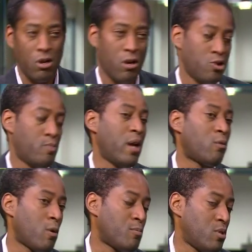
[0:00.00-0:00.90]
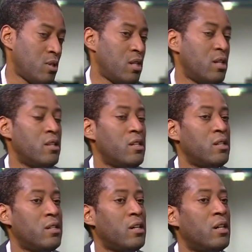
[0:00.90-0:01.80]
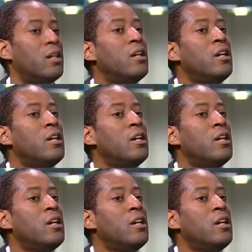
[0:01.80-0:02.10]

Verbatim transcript: the largest bankruptcy in the